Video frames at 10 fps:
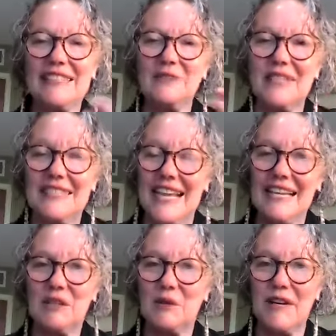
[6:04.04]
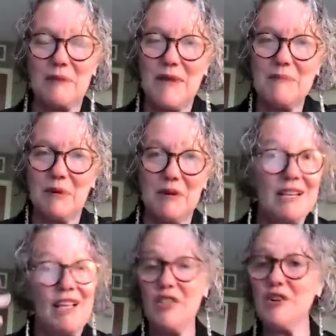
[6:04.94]
and retain great people?
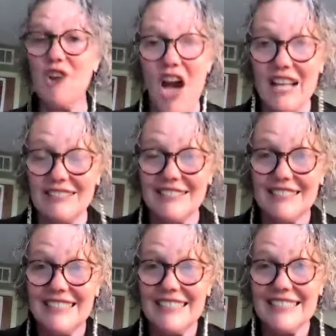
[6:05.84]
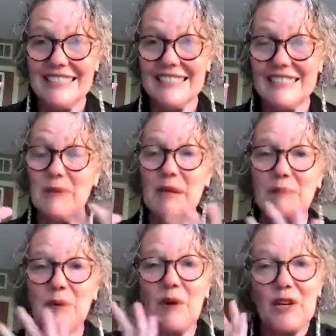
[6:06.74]
They're not. The
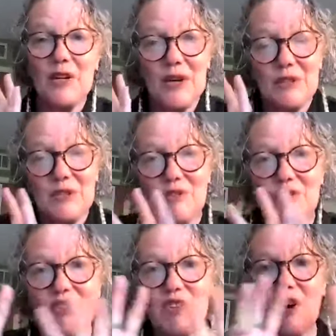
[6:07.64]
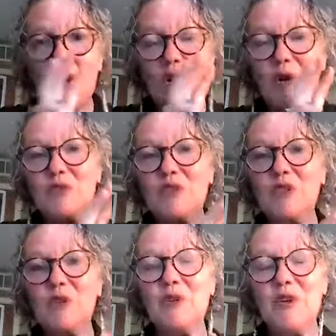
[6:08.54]
people are going to flow
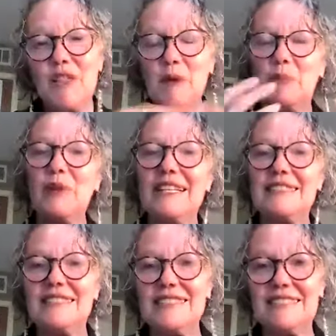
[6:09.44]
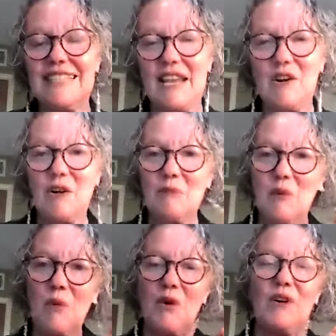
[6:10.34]
to the places that are
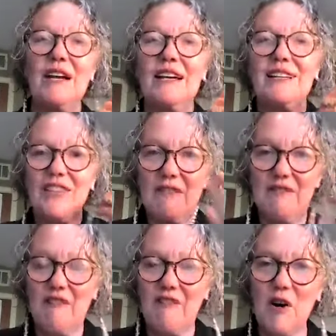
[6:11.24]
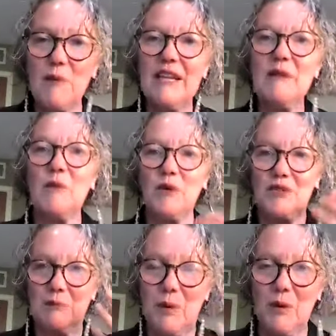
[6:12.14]
more life affirming, more
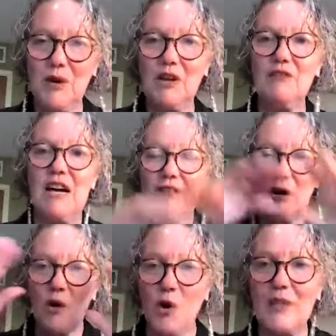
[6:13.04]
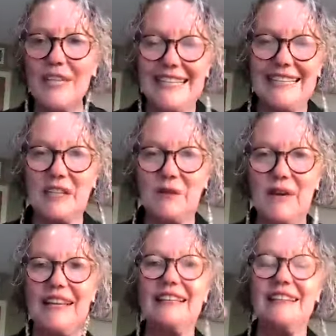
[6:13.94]
supportive of a wholly
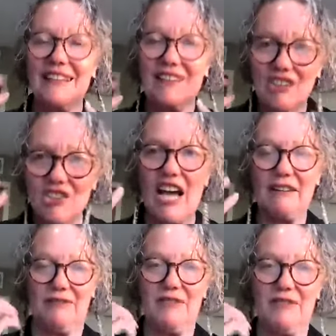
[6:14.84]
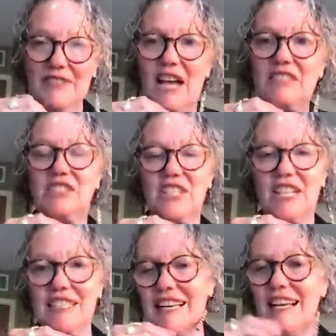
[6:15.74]
integrated life, not
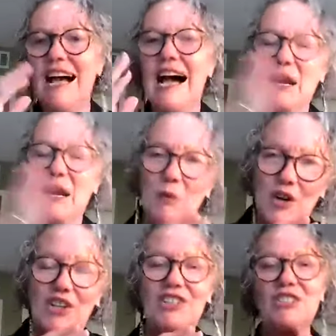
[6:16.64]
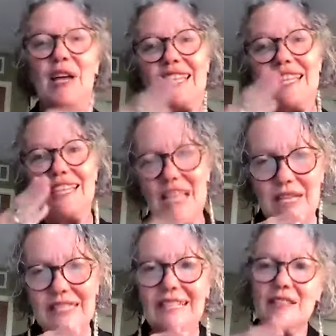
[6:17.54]
just I work so I can get
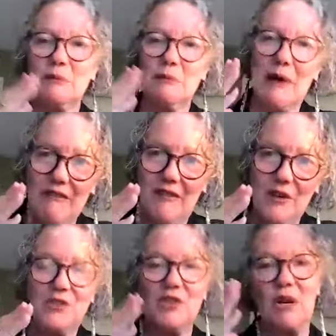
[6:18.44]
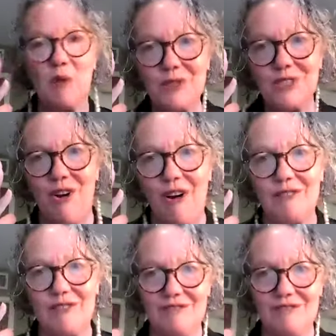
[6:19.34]
money to buy food so I won't starve.